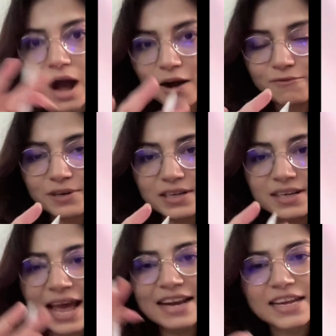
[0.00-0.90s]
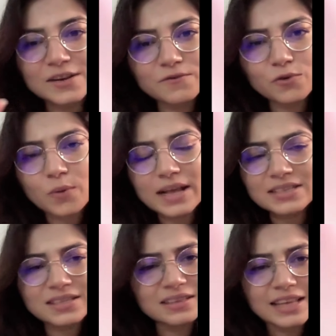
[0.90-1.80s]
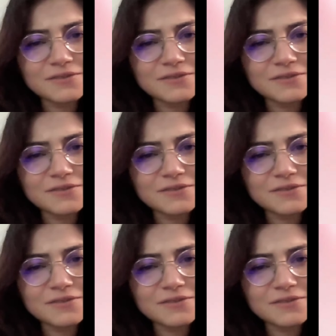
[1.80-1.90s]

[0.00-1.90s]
power and influence,